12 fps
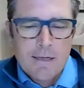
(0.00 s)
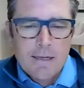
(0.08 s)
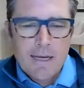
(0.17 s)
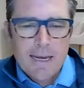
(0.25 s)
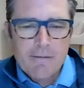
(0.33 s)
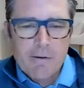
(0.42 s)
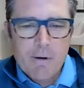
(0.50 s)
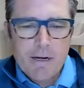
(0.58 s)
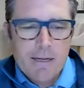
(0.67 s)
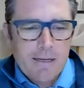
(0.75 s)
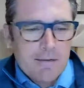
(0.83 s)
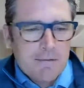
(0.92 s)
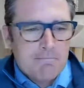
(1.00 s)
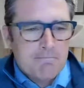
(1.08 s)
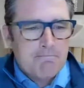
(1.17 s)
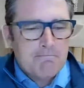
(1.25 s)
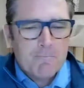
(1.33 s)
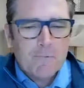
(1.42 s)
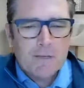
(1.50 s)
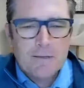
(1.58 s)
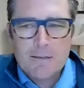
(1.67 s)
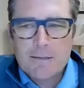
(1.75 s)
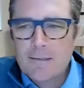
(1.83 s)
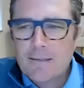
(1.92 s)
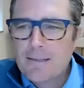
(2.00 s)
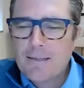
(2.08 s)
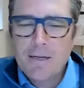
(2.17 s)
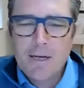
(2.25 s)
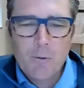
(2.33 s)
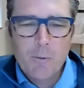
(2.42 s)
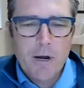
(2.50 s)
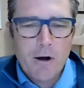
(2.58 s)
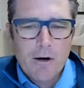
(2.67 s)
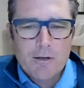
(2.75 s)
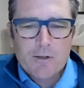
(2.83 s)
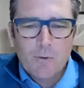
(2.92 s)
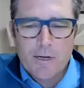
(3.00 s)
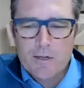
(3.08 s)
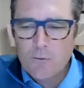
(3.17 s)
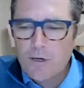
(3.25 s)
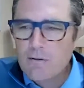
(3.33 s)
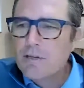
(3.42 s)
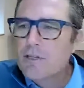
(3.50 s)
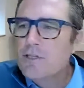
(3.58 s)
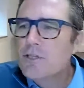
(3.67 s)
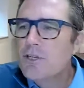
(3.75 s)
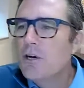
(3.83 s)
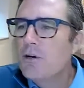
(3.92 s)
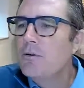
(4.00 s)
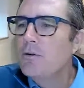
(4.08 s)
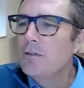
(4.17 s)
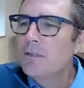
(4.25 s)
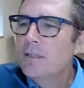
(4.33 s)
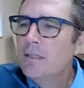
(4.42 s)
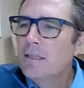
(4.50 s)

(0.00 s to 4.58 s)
Hey, everybody. Here we are, 2020 Vision Show,